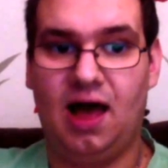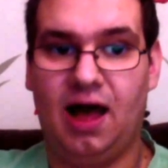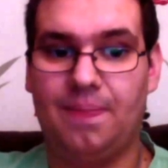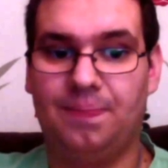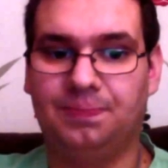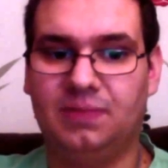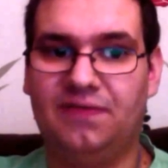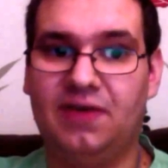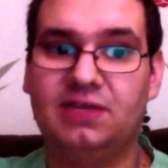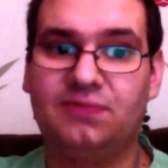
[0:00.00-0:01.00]

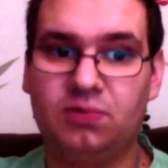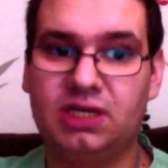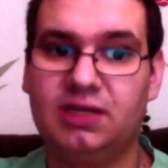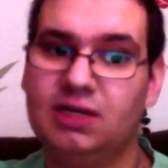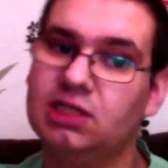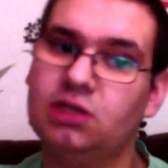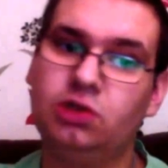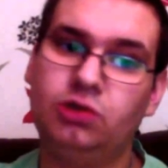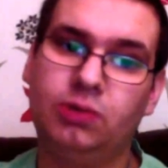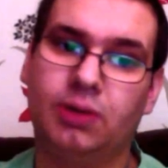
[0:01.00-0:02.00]
If it is faulty, they'll
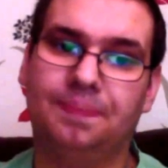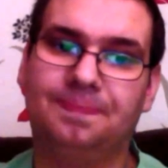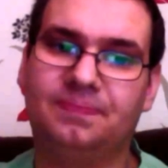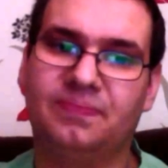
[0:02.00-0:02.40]
send you a new one.